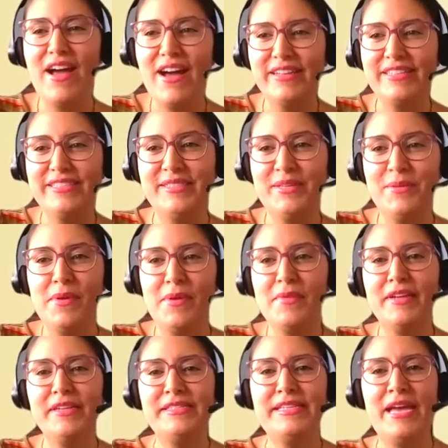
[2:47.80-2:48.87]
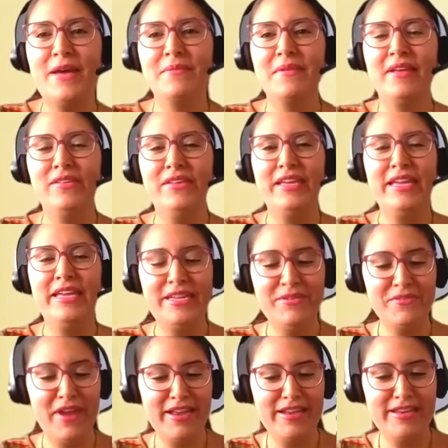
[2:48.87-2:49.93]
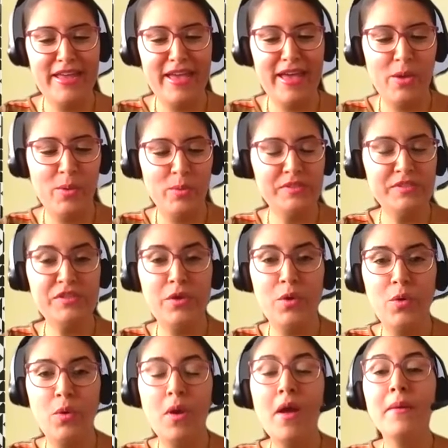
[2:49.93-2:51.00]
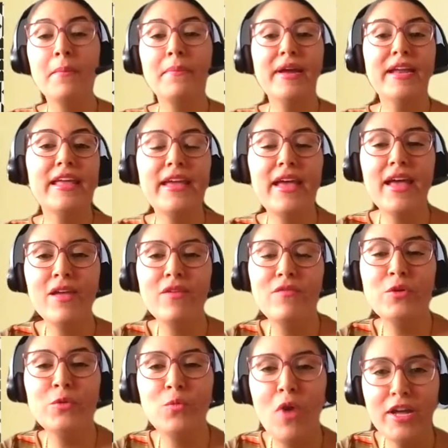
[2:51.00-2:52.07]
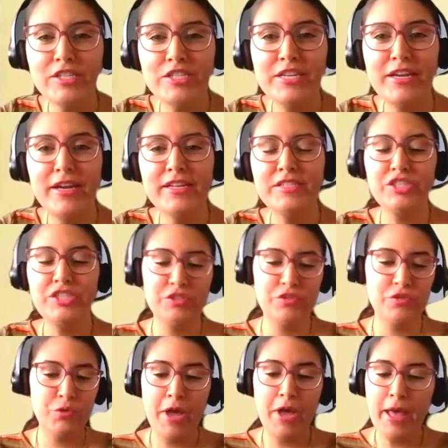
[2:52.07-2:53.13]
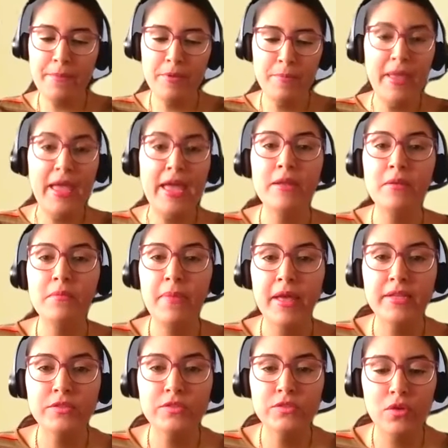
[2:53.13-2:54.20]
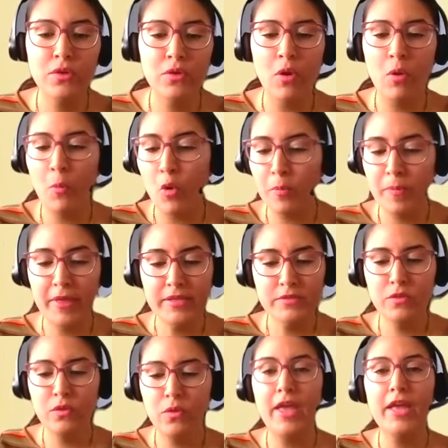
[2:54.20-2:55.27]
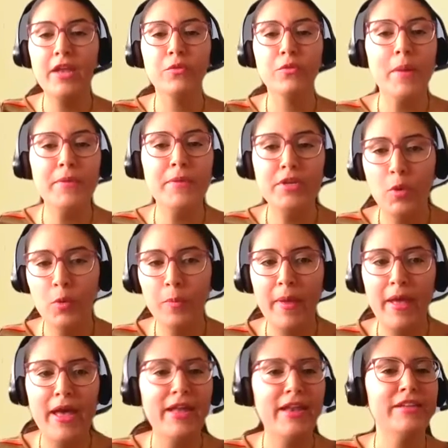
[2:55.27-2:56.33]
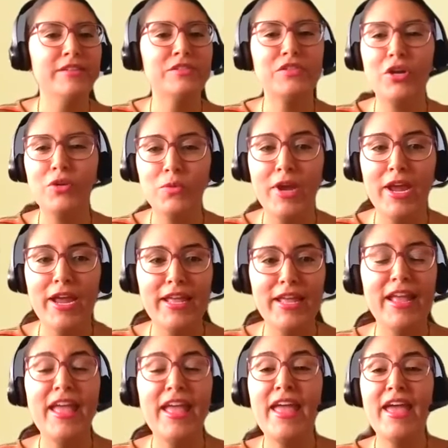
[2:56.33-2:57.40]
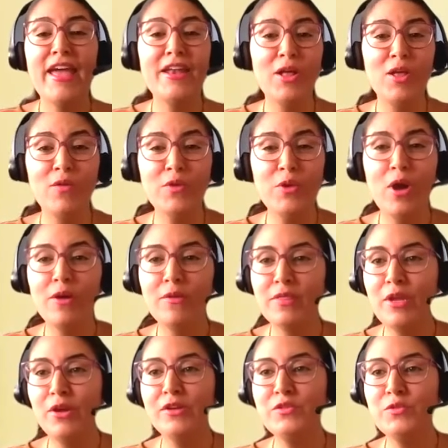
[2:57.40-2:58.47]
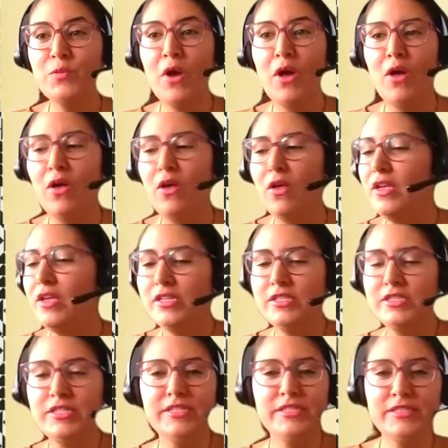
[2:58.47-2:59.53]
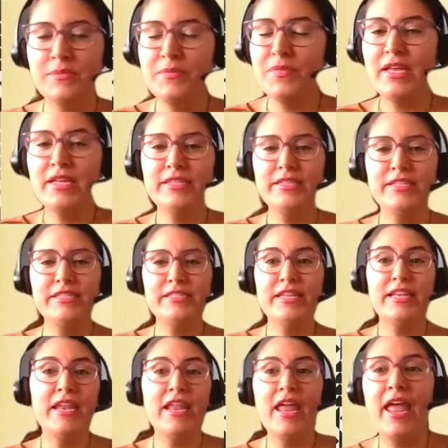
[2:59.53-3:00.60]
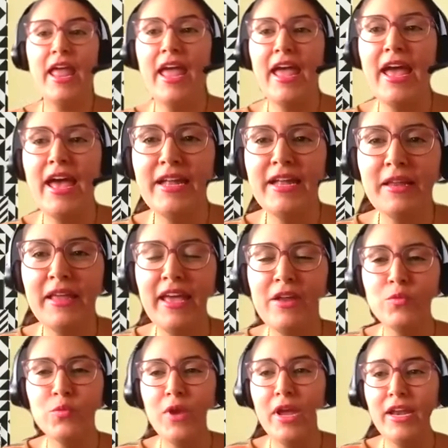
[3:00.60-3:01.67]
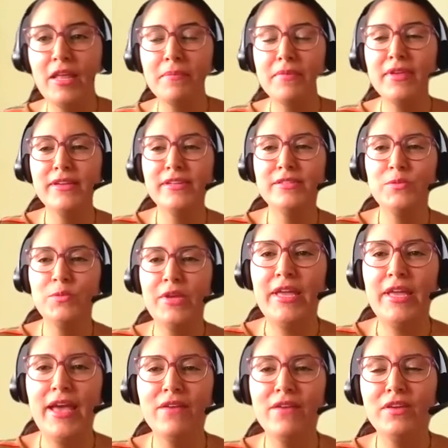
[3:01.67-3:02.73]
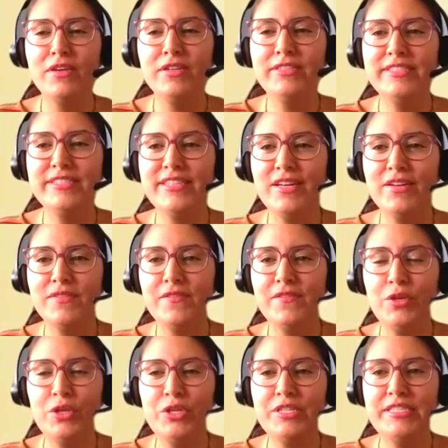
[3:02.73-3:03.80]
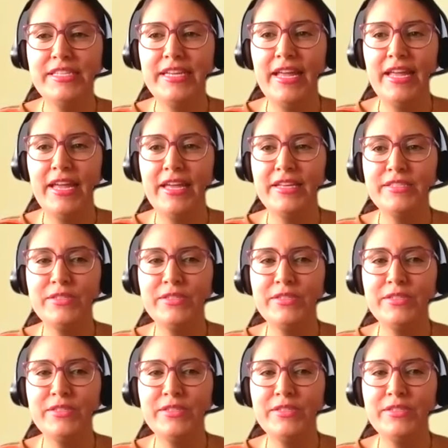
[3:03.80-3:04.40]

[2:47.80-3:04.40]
Awesome. I'm going to tab Kelli in right now. So Maria, if you're watching us, just grab a pen and pencil and grab a notepad and start writing. And all of you out there as well, just listen and get ready because have good stuff for you today.